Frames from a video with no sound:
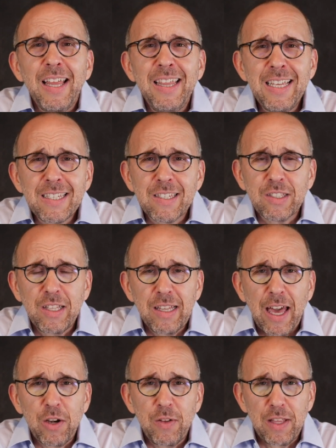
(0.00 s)
This is the
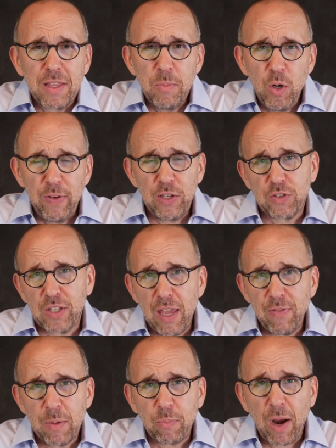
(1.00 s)
letter that the movie
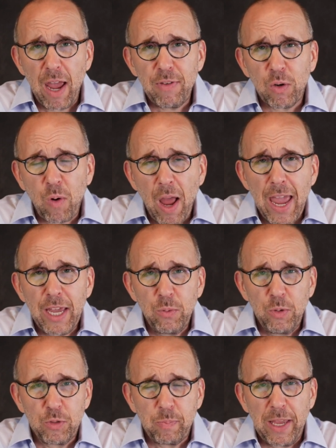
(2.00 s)
Saving Private
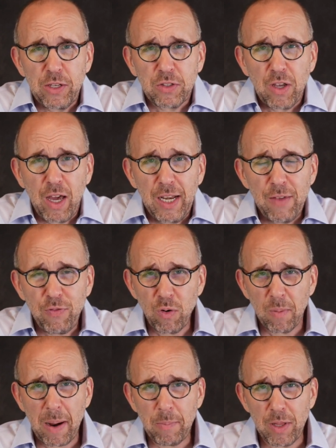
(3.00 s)
Ryan was based on. If
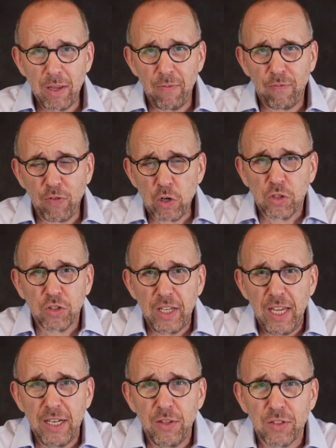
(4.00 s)
you remember the first
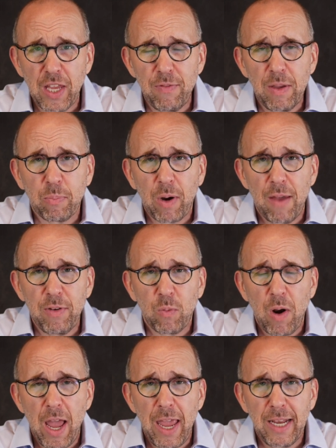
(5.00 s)
scene in Saving Private
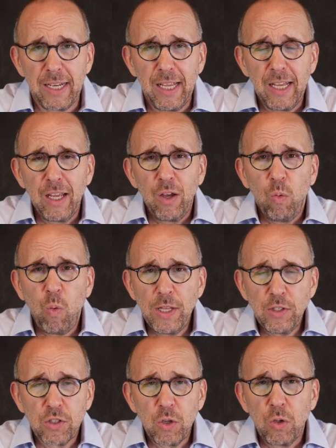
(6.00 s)
Ryan,
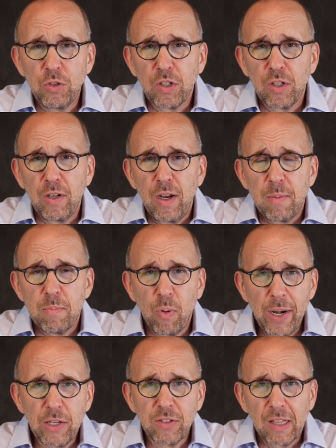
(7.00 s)
one soldier
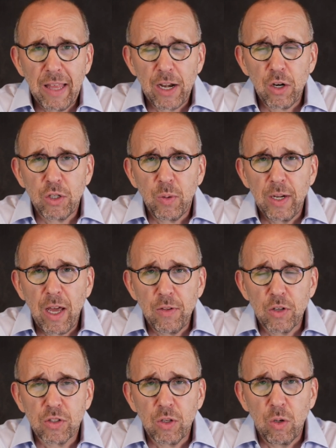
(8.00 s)
brings a letter to
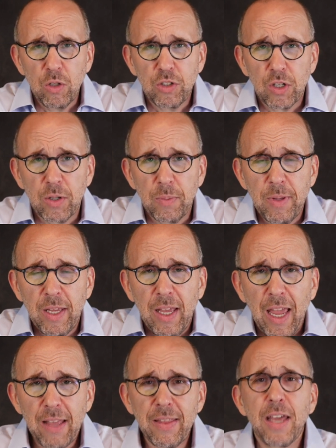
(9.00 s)
another soldier,
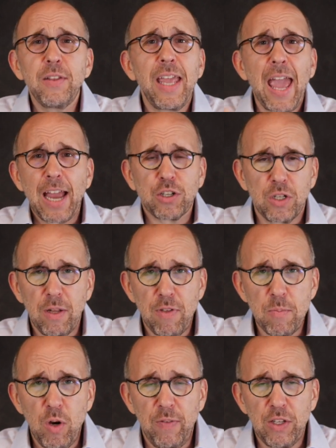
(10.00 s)
and then the action of
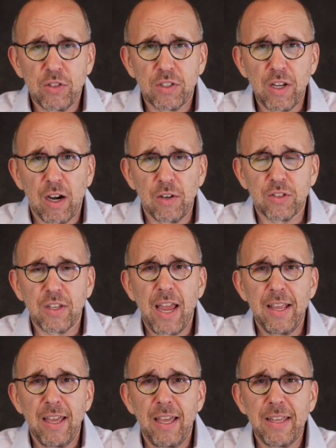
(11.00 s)
the movie starts.
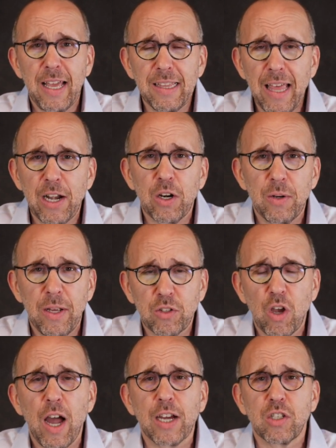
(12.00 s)
And that letter
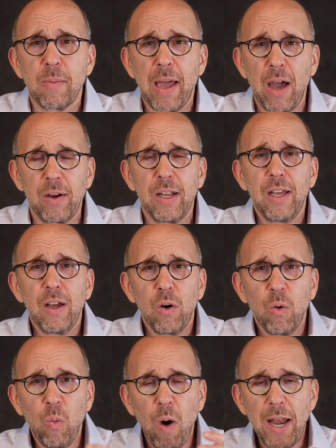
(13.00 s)
talks about
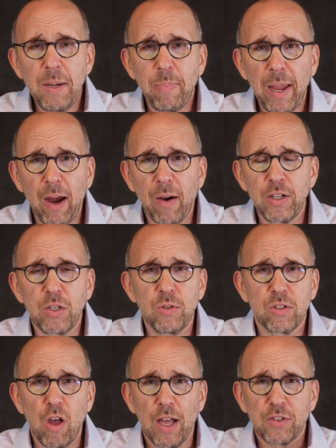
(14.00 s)
one parent
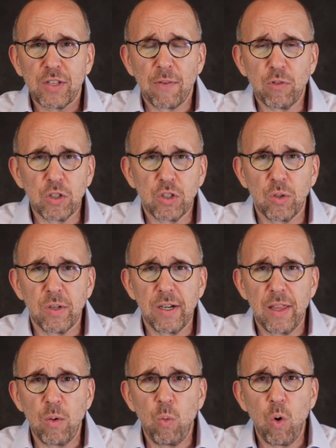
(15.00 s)
who's lost several
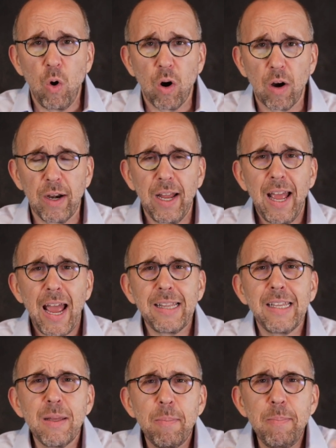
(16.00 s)
children in the war,
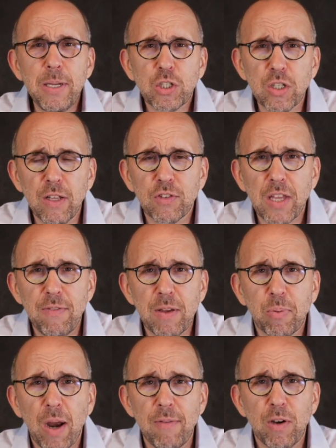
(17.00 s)
and then the mission of
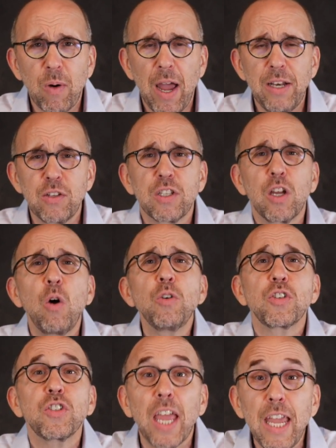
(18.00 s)
Saving Private Ryan is to go
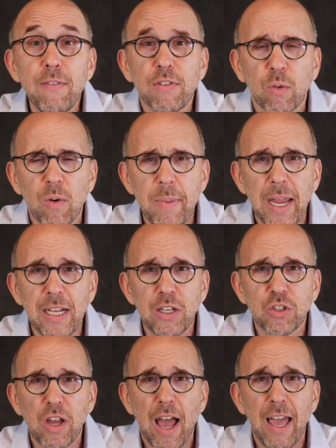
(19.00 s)
save the
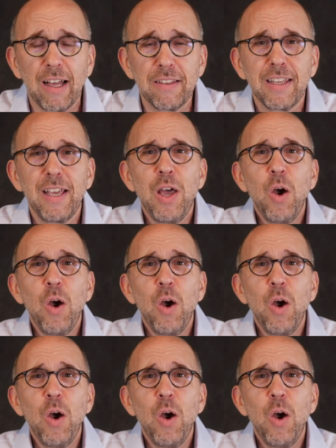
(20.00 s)
remaining child.